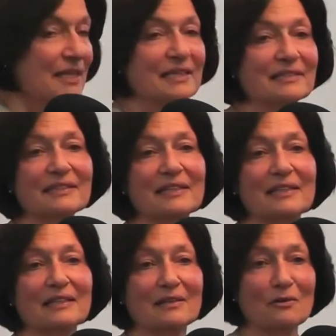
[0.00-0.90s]
He's the
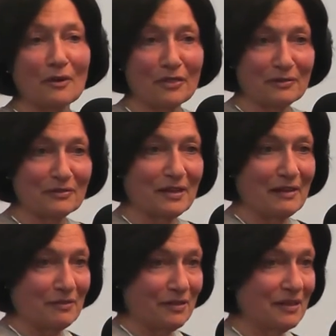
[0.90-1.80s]
author of
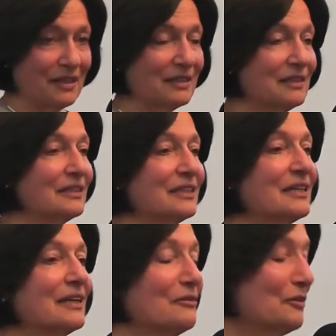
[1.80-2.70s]
everything,
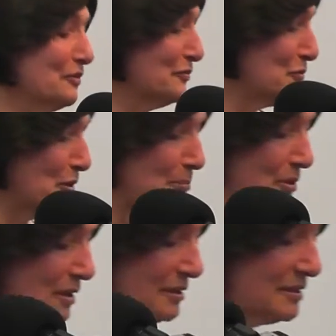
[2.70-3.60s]
all the four
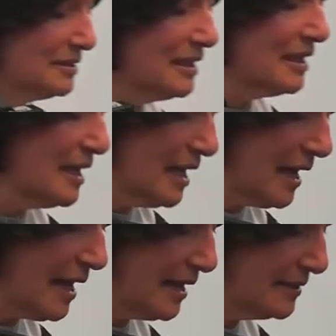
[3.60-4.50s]
books,
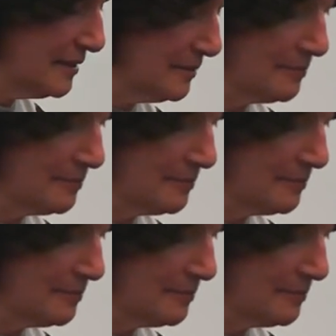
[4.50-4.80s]
and